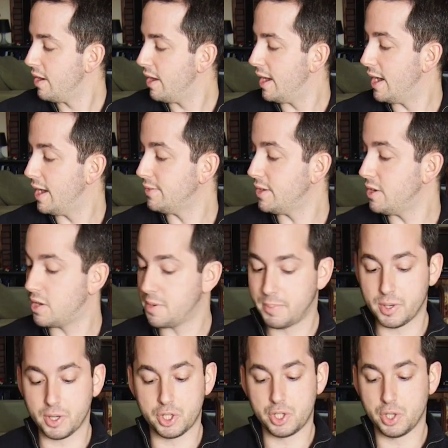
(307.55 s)
And then you can
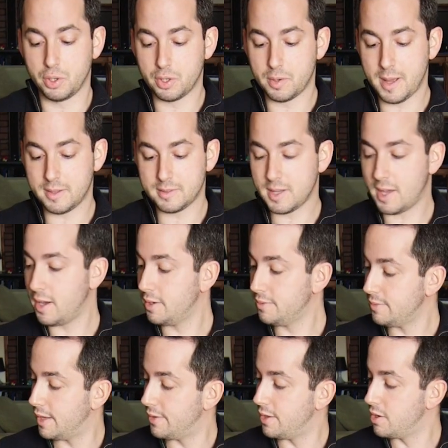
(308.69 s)
put a shoulder mount
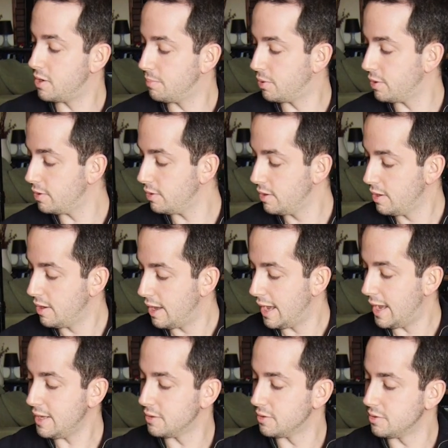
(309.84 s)
on, and then you can put
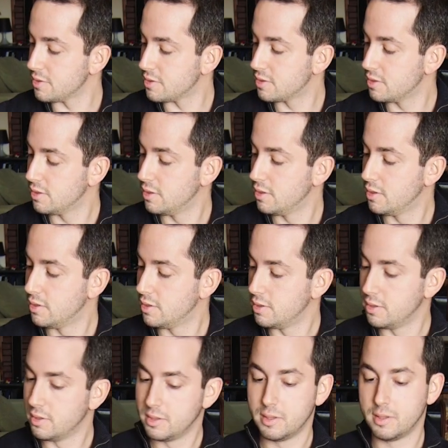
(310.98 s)
handles
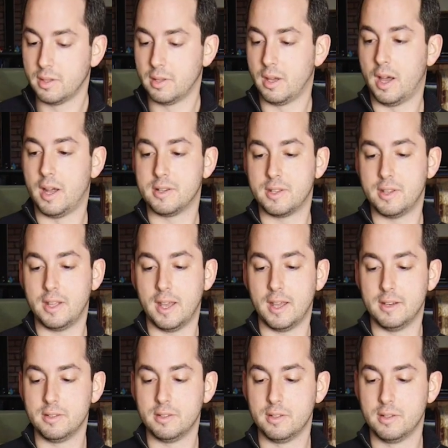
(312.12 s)
onto the
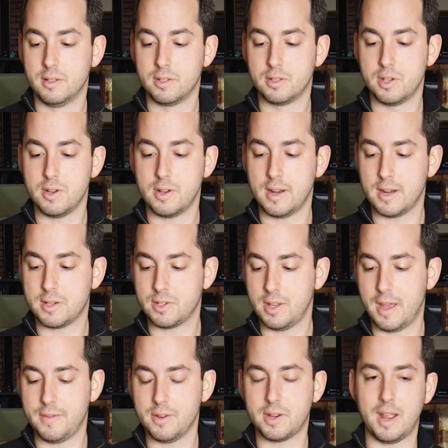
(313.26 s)
end. So you can actually
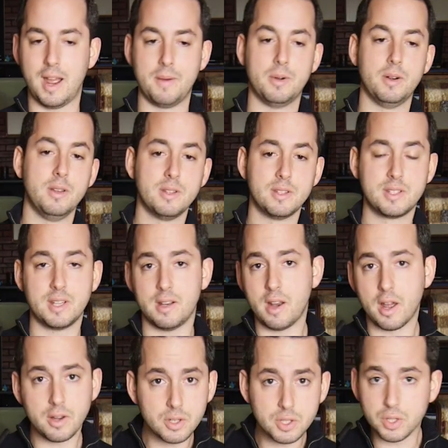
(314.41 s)
have your camera sitting
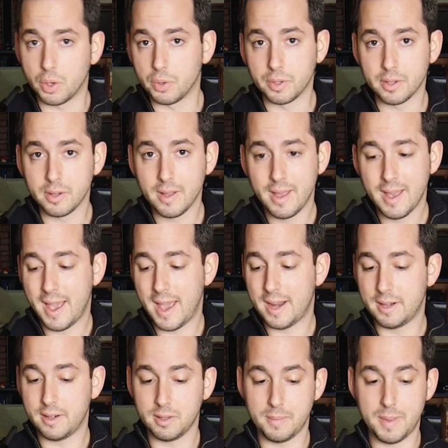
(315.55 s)
on your shoulder,
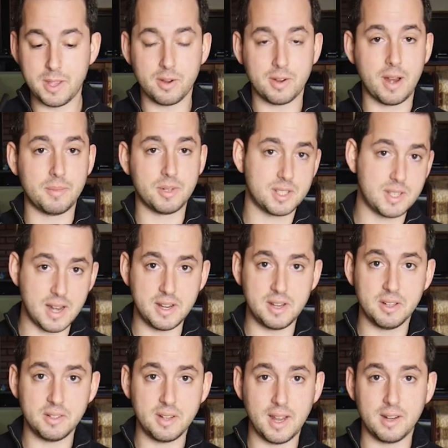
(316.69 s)
and it'll make your camera
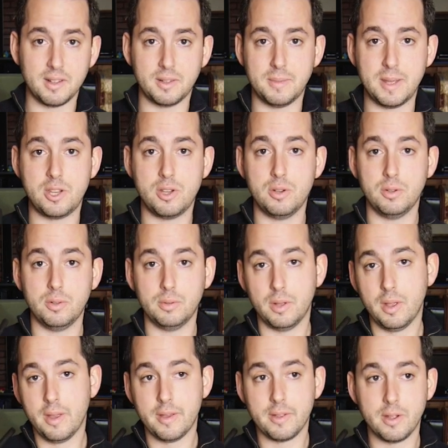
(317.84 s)
steadier, and it'll give you
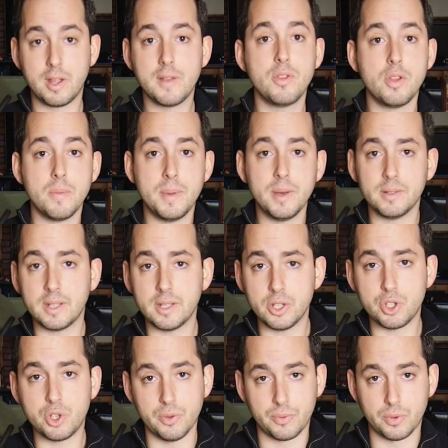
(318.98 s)
the ability to
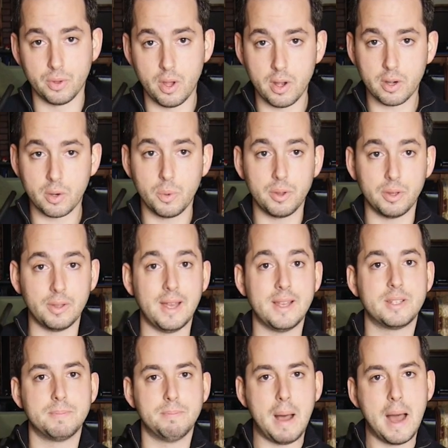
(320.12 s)
shoot for longer with
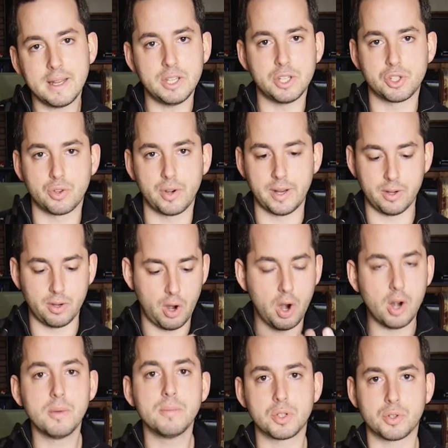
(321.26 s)
less body strain or
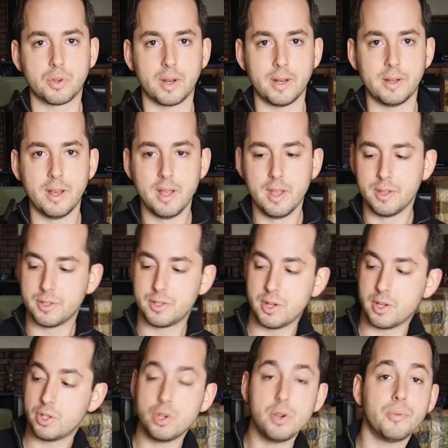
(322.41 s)
arm strain, so you
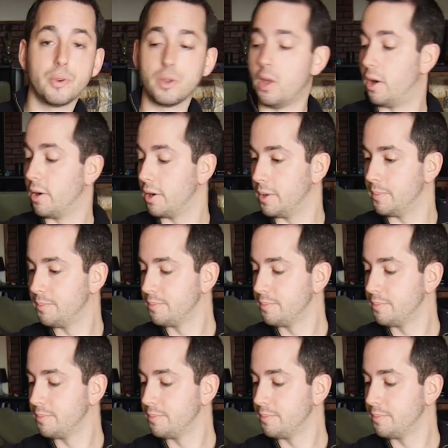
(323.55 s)
can shoot for longer.